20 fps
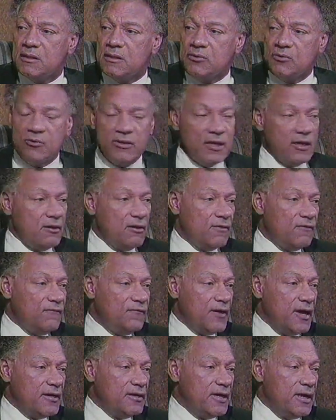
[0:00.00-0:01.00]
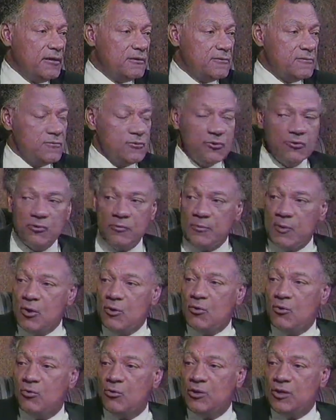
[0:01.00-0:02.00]
You cannot find that in Europe.
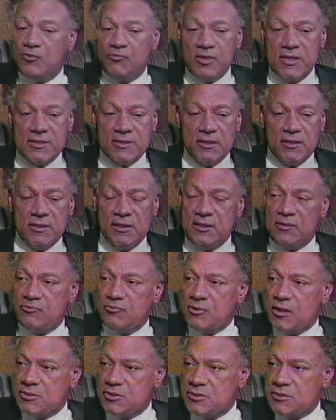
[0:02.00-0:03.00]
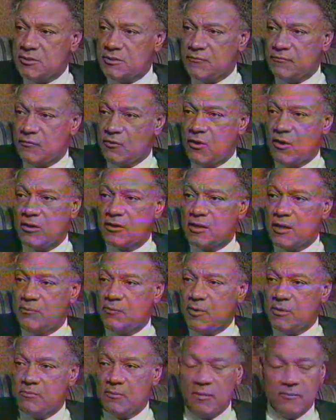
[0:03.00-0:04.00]
Only recently the Russians have caught up
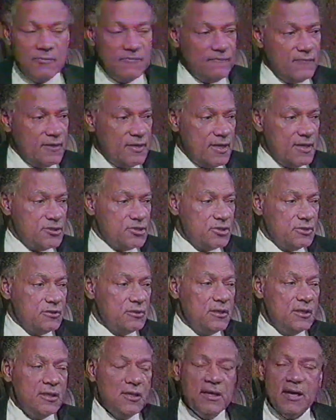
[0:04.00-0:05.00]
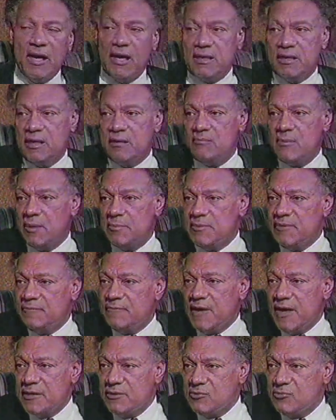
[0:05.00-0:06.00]
with mummification, and they
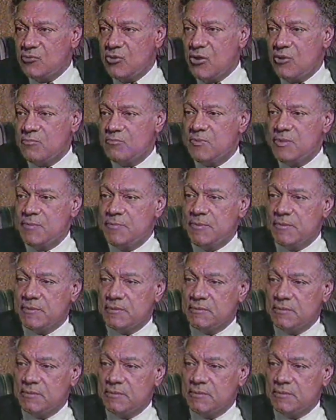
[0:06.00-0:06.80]
mummified the wrong people,